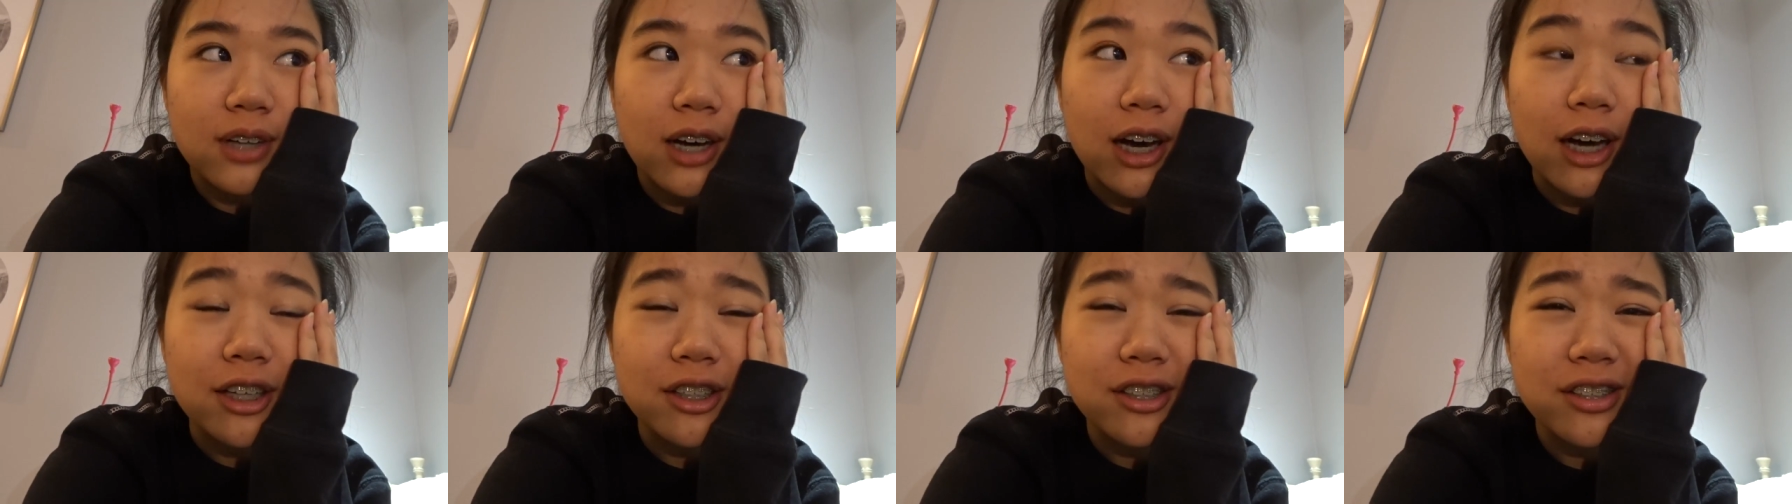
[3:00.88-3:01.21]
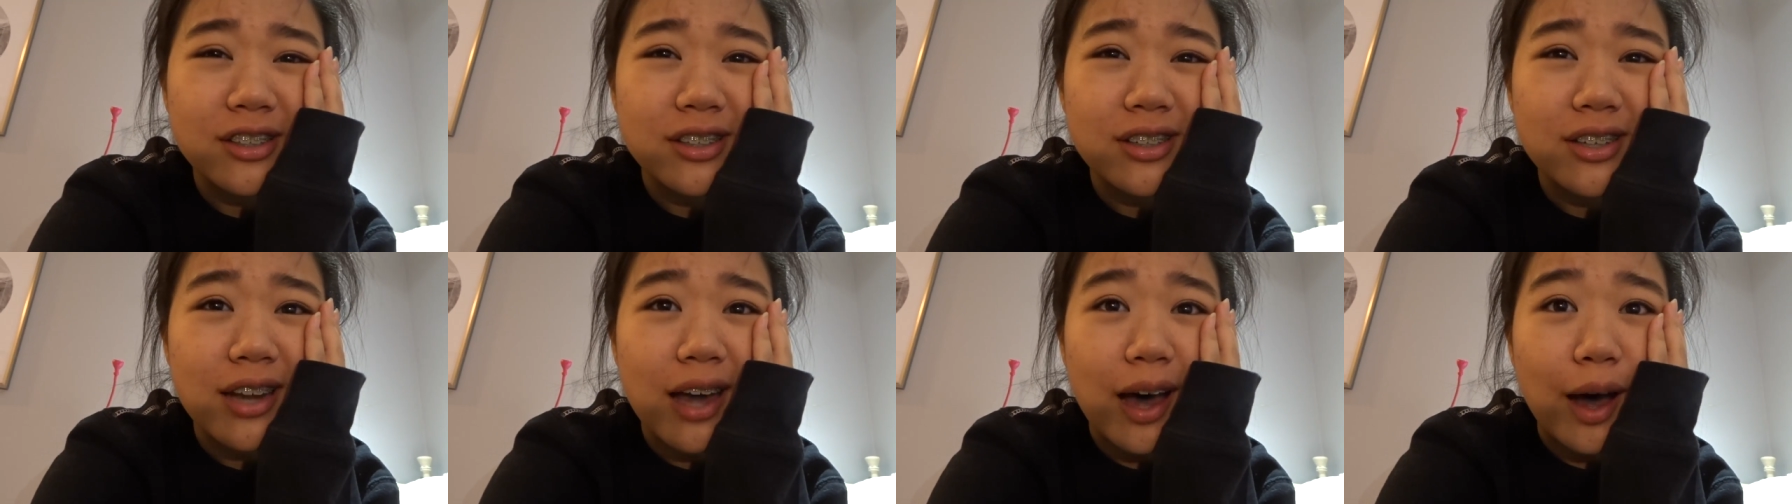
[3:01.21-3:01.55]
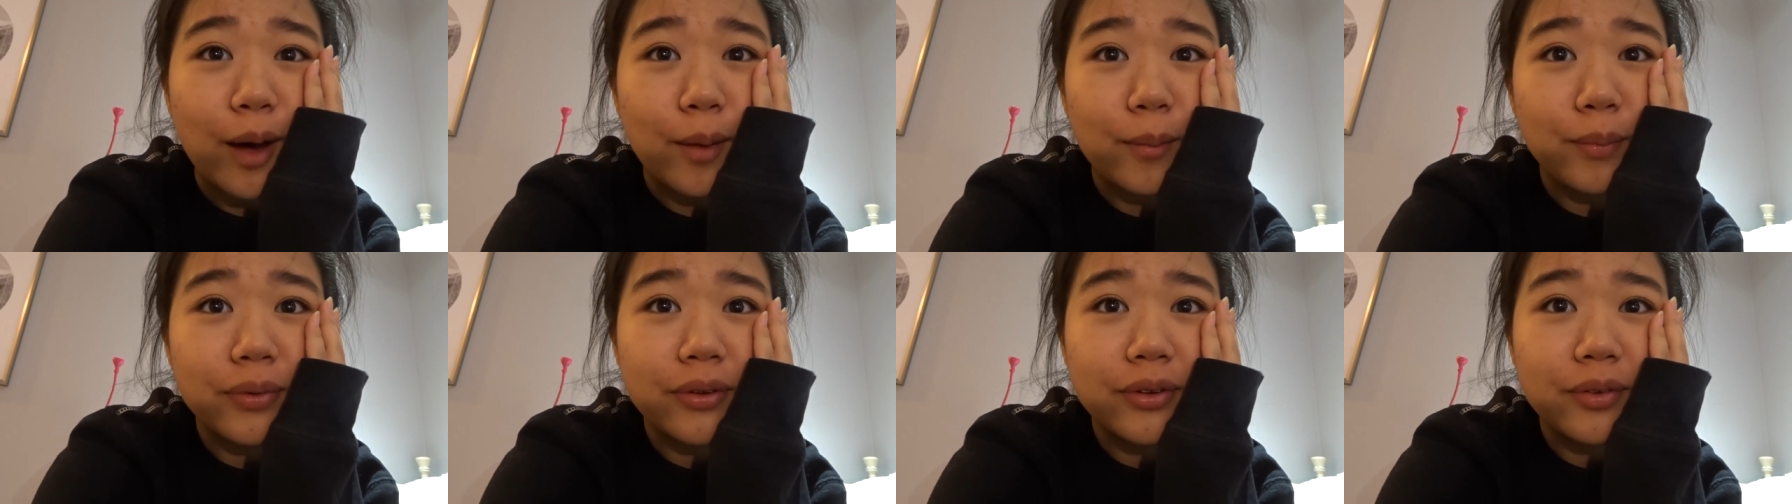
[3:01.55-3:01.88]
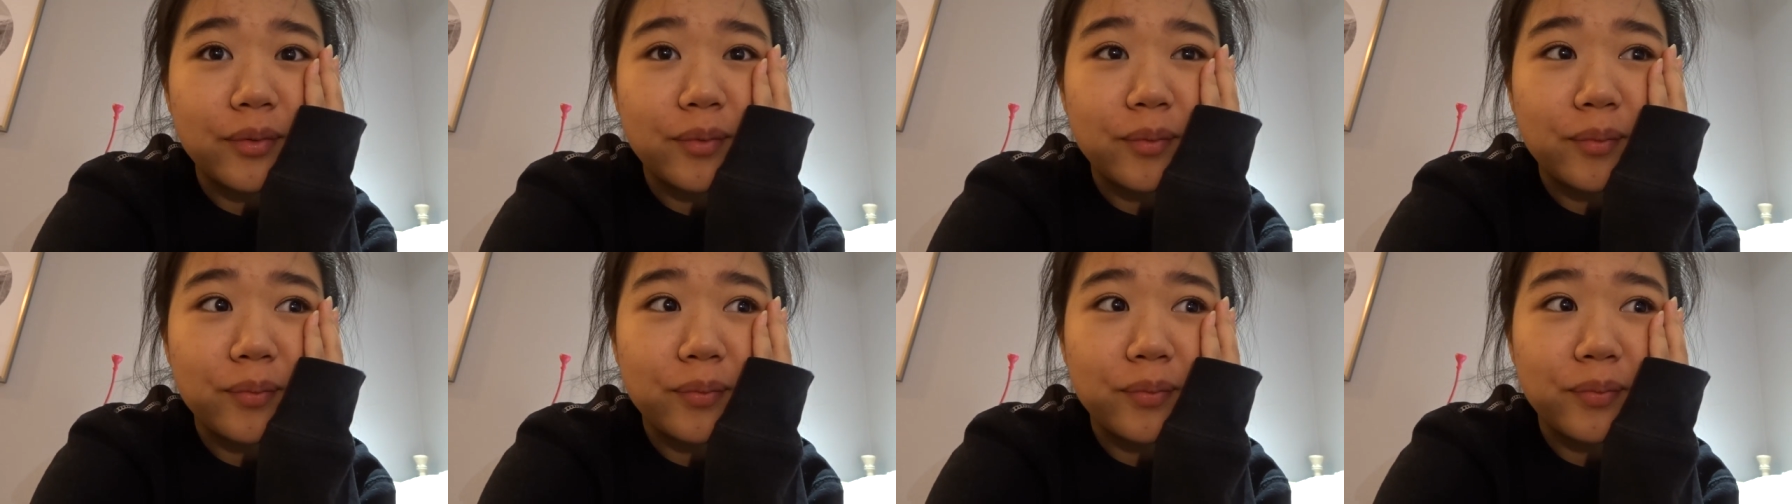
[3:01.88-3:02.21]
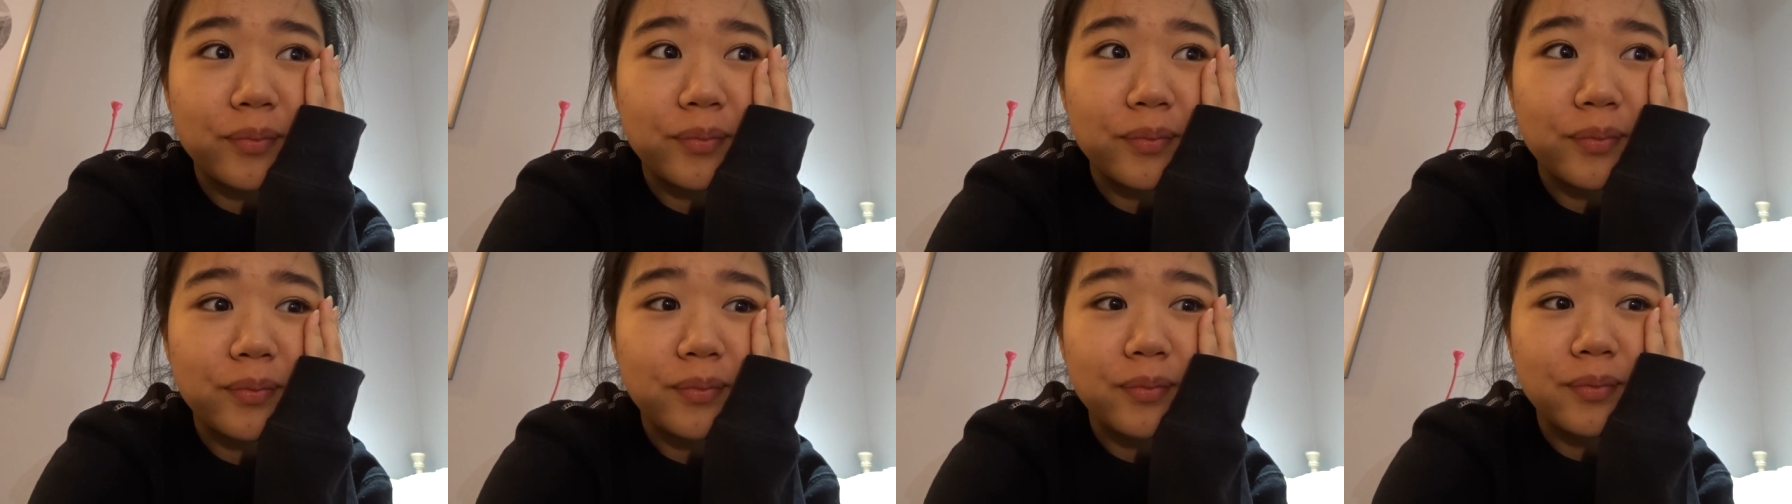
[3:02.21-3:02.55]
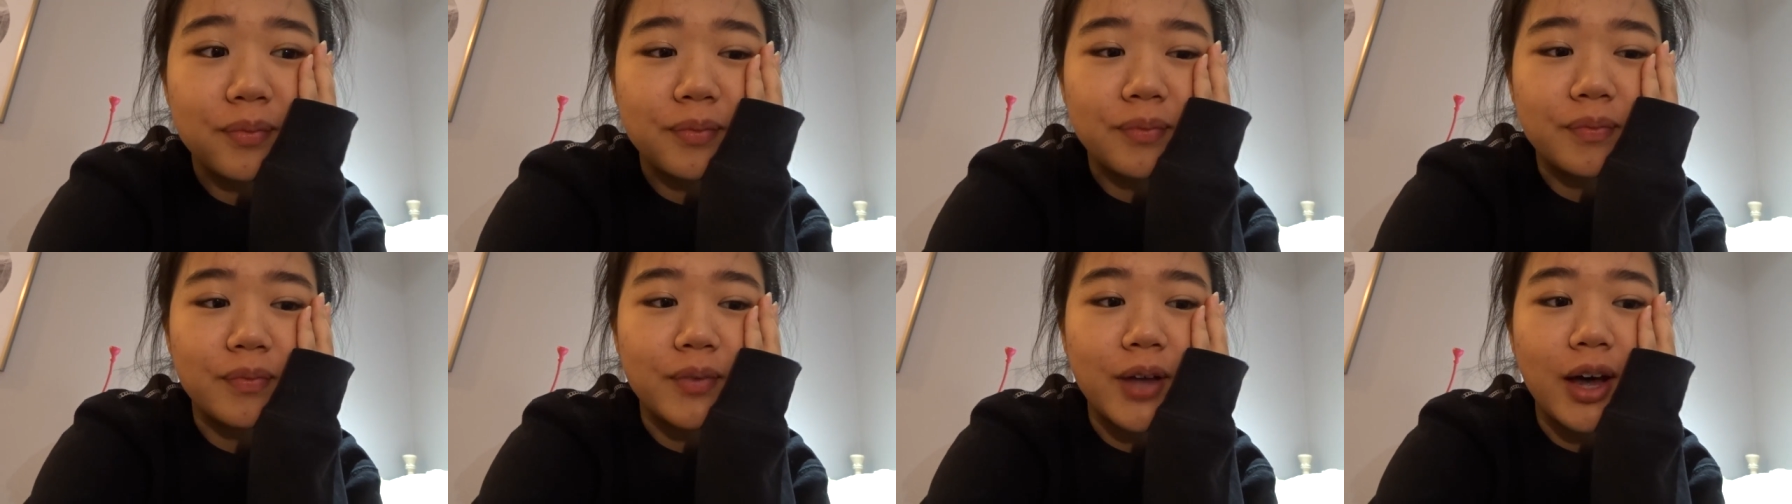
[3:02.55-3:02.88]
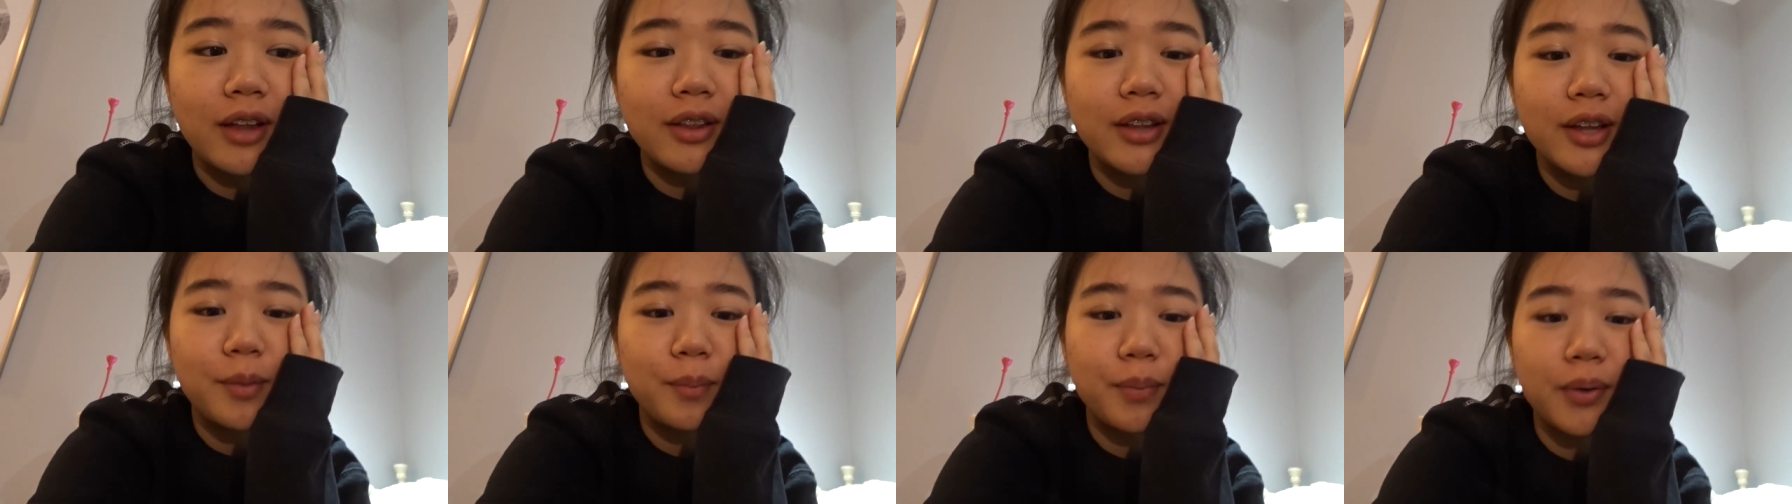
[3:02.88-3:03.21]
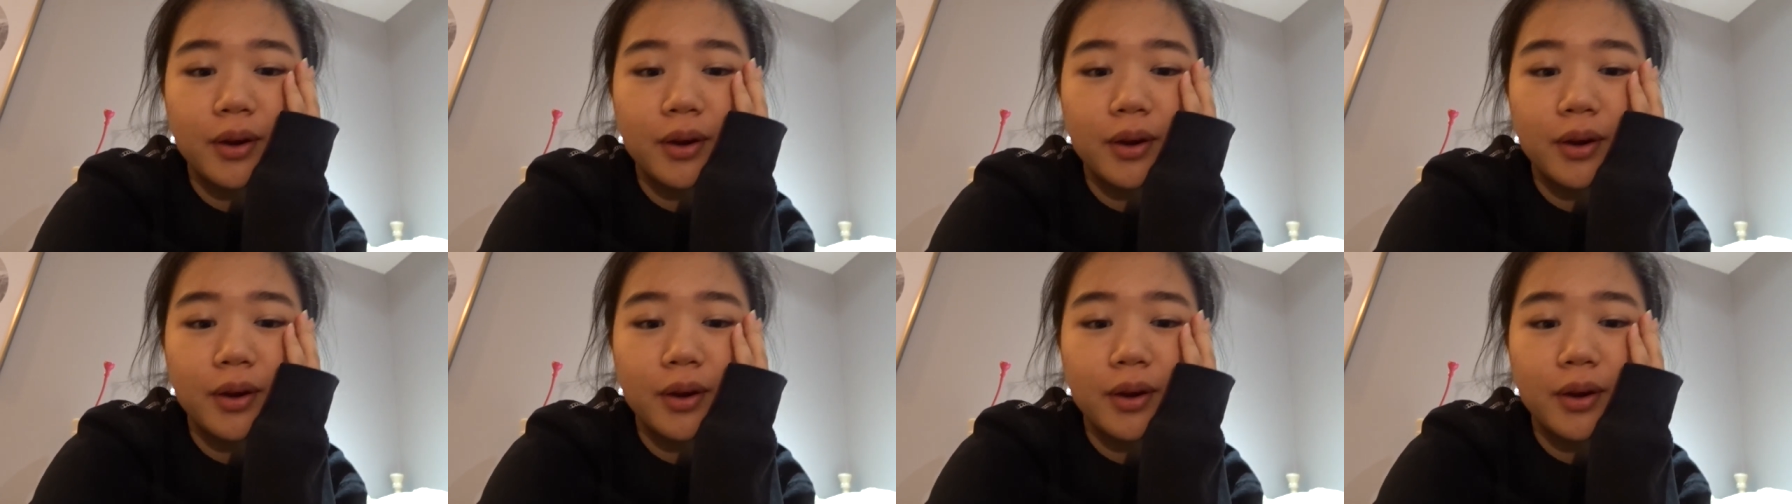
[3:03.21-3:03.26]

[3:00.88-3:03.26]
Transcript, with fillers: I took a nap. Not like